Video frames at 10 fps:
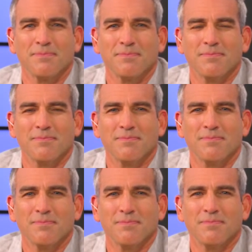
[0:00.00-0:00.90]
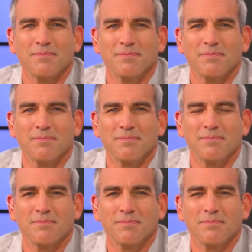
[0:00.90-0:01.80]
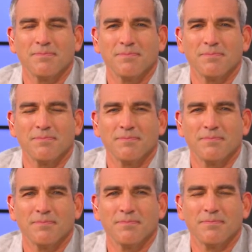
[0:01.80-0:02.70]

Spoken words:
The person shown says nothing.